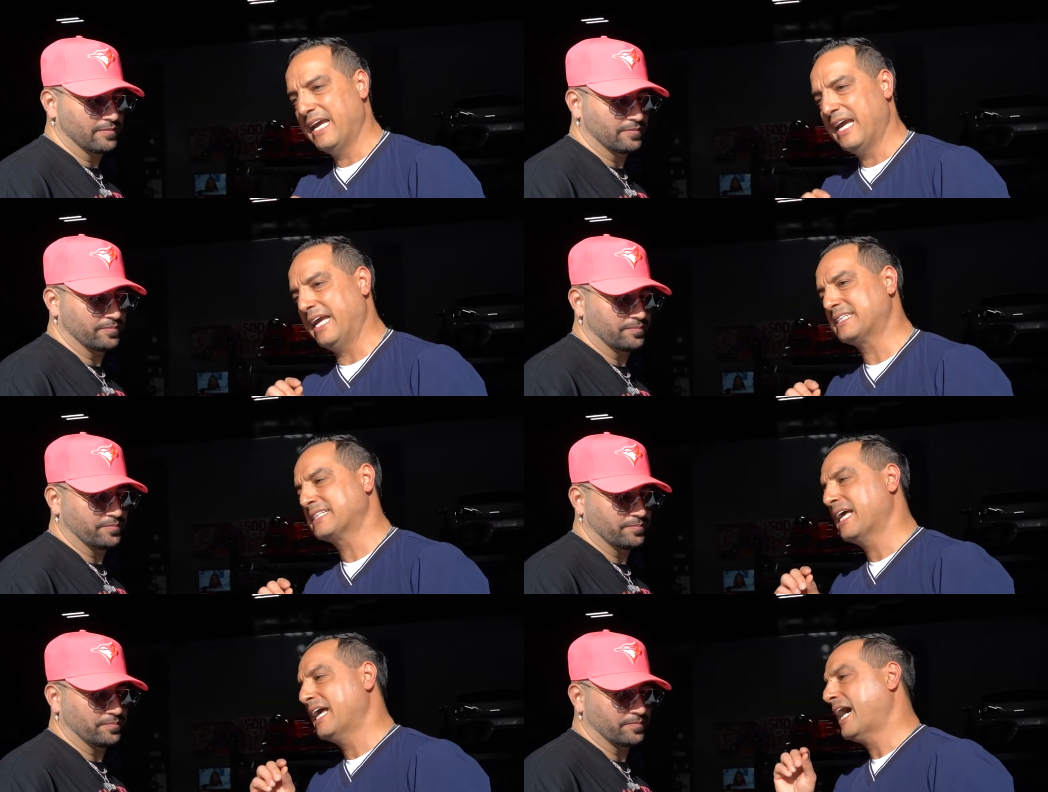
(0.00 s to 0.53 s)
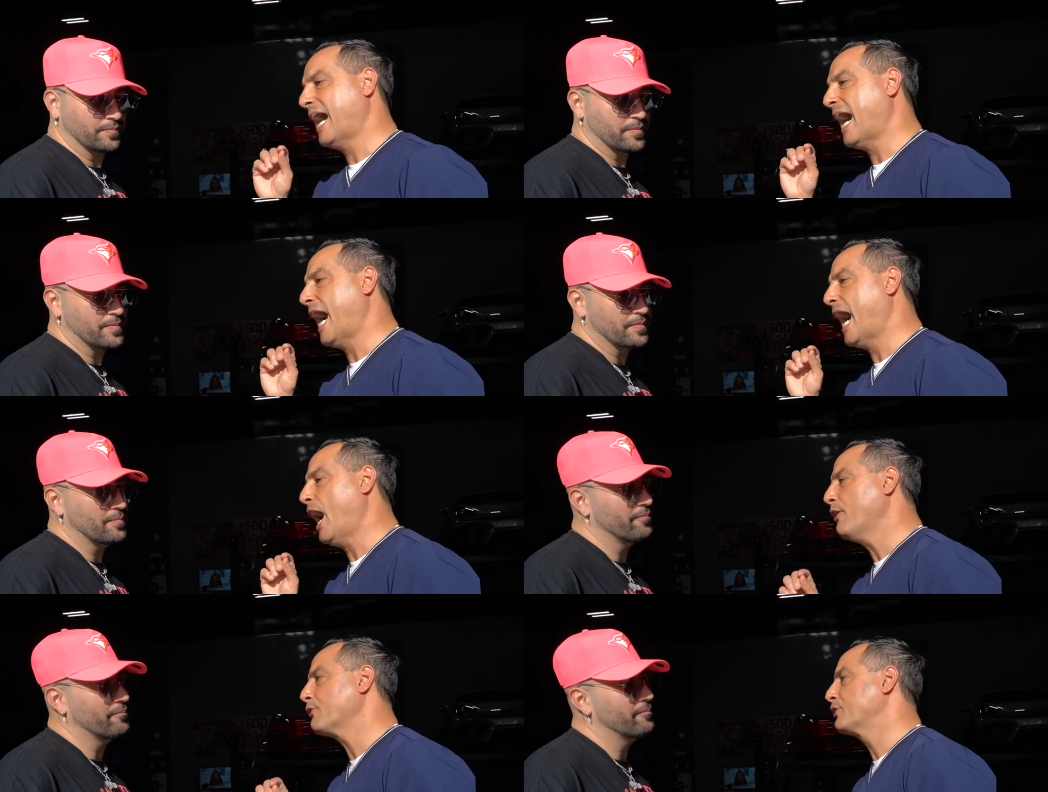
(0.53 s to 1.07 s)
Speaker 1: it's
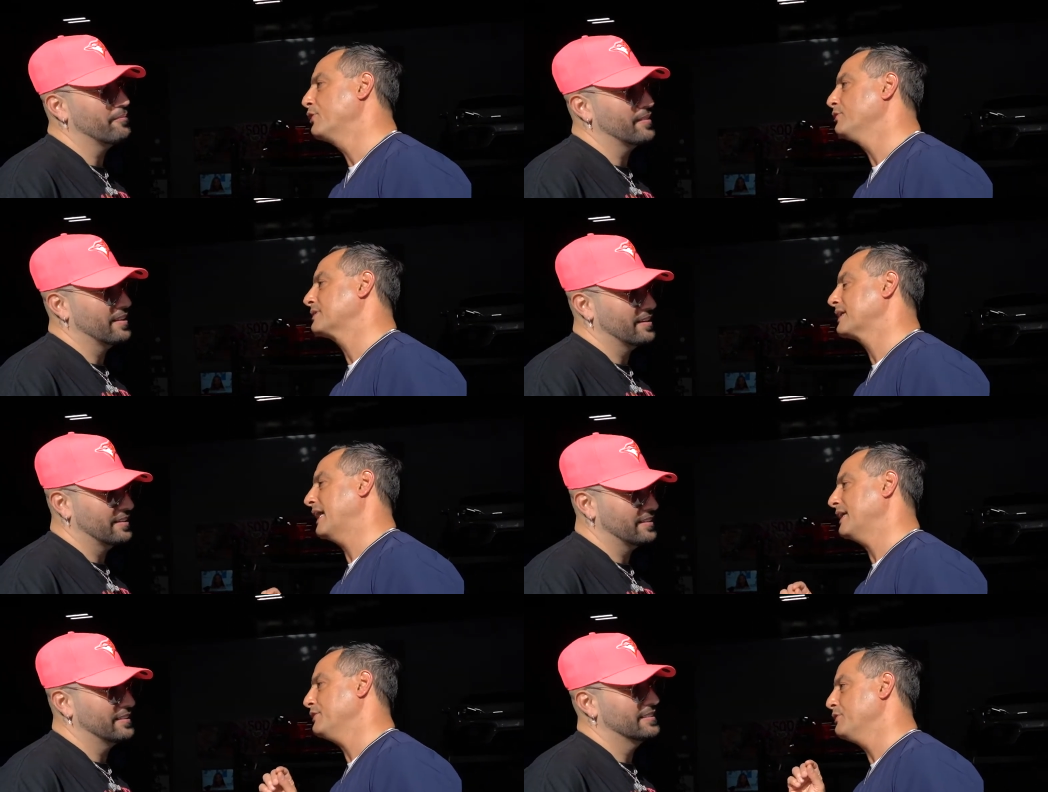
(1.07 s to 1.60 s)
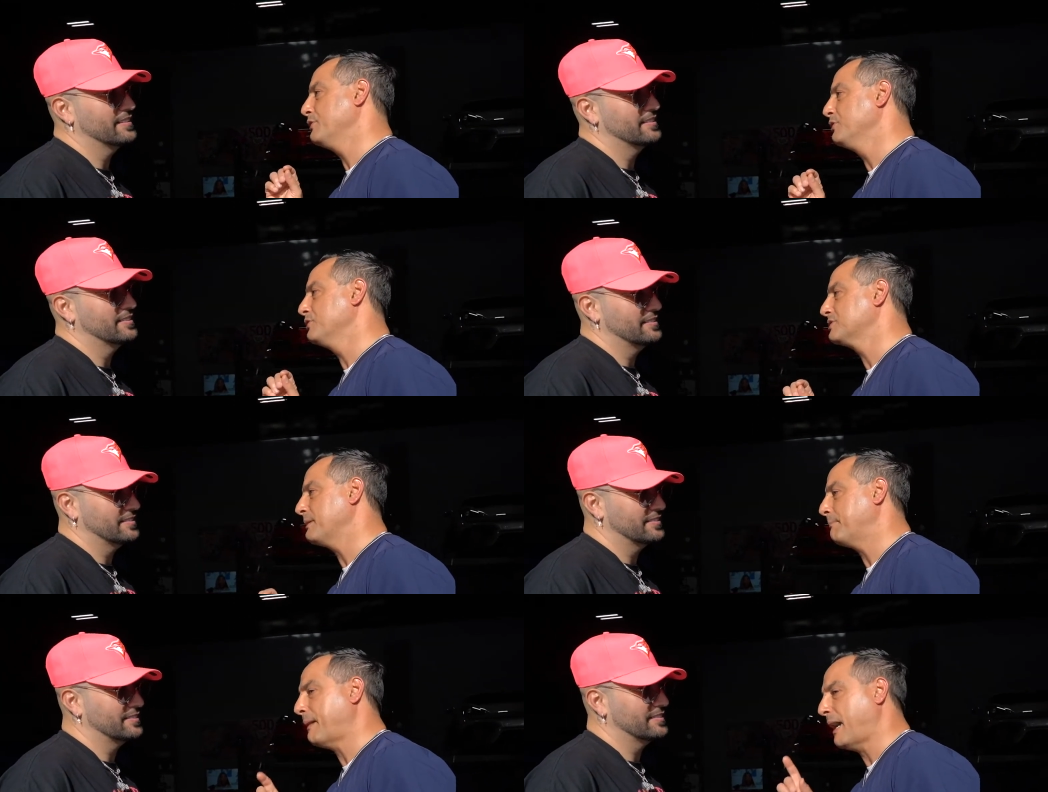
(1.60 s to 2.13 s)
how good can you
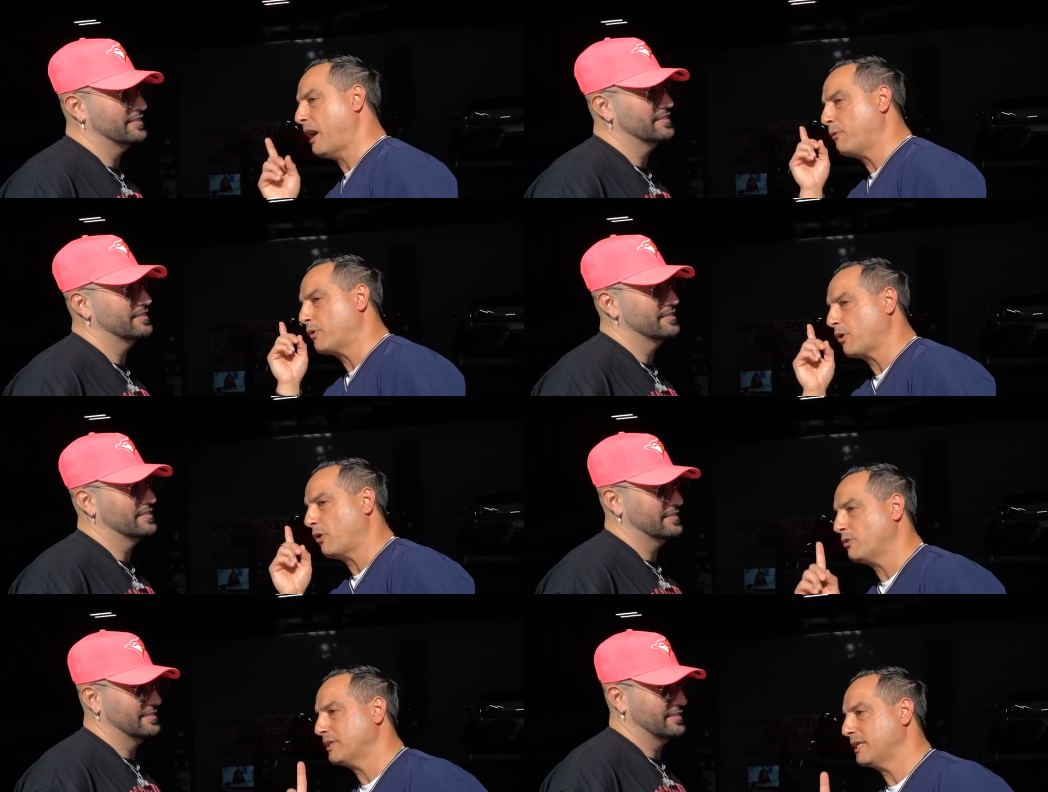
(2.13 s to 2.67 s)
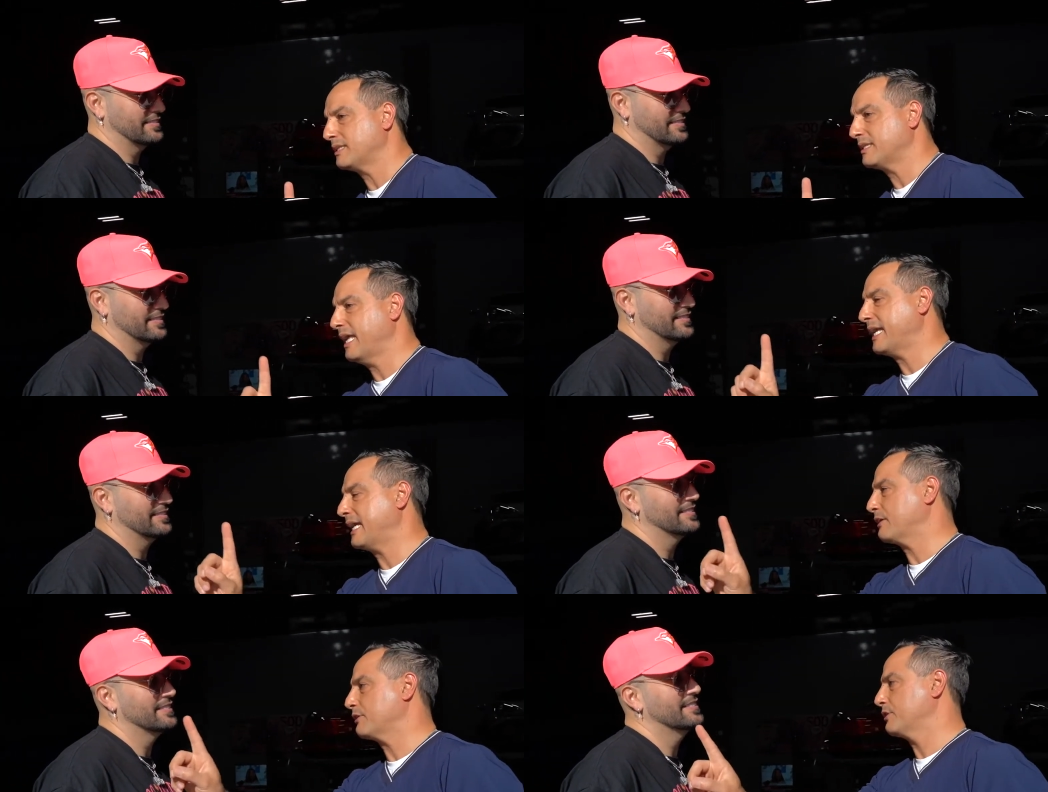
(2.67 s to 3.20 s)
use the power on the
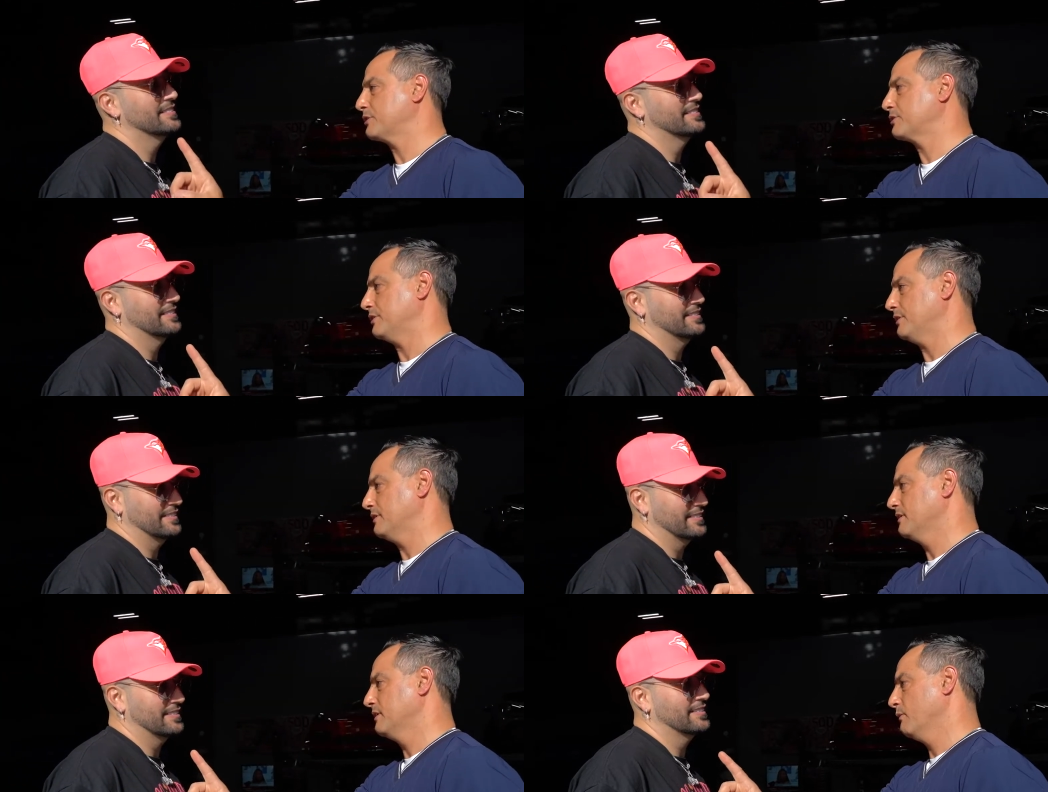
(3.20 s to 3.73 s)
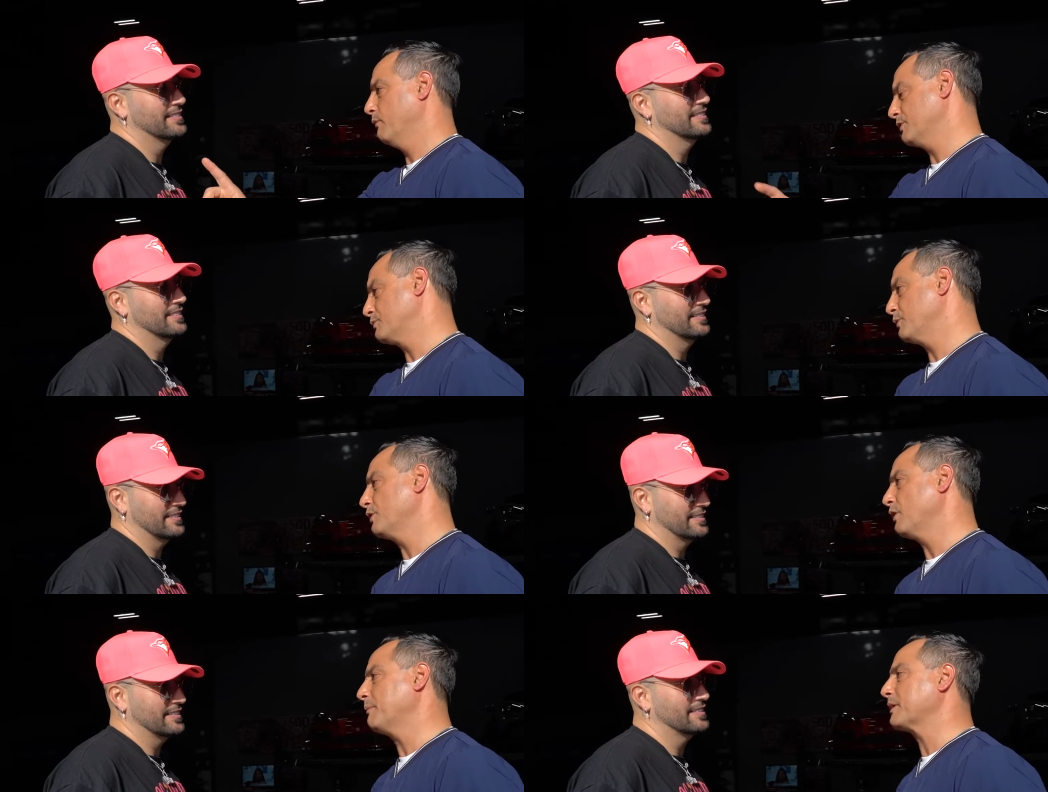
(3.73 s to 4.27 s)
take out of the turn, which
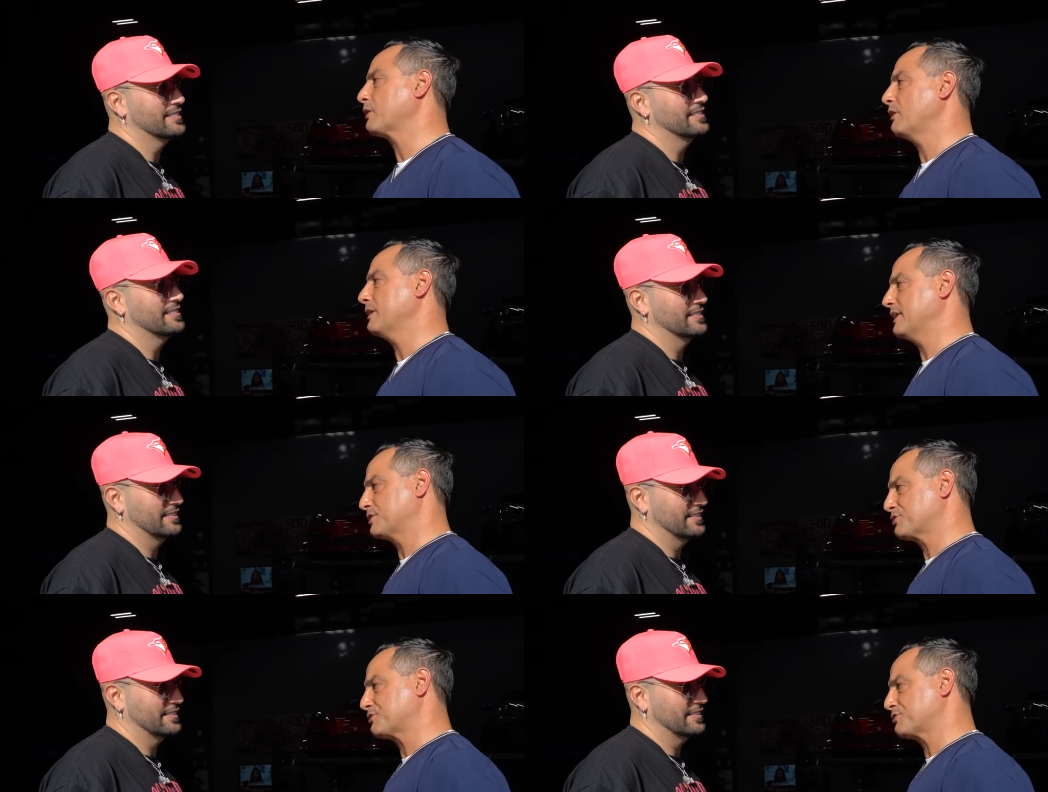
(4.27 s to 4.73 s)
we normally call it